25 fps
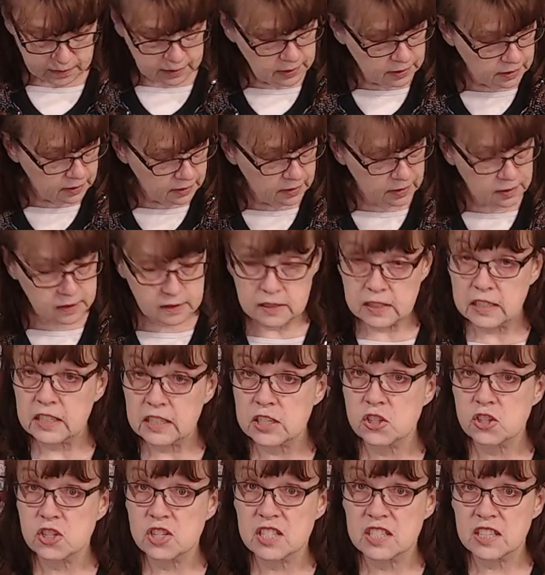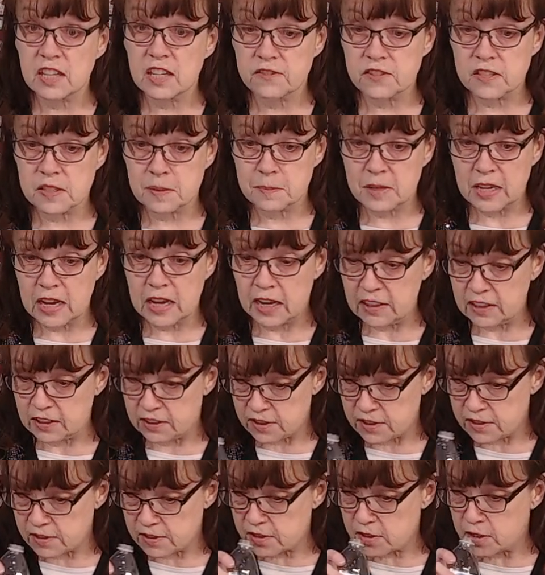and get yourself some
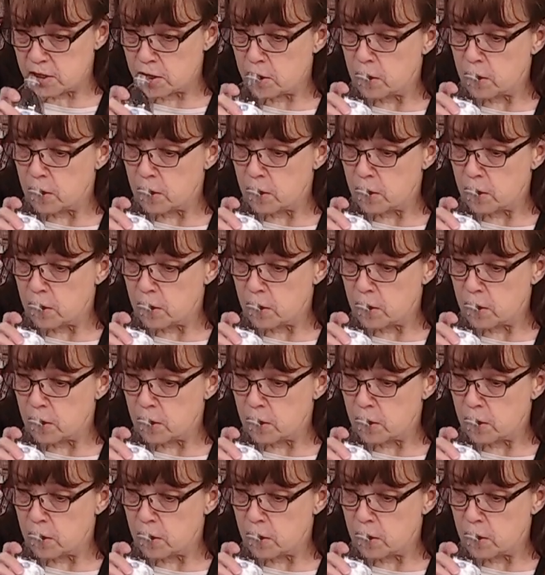colors.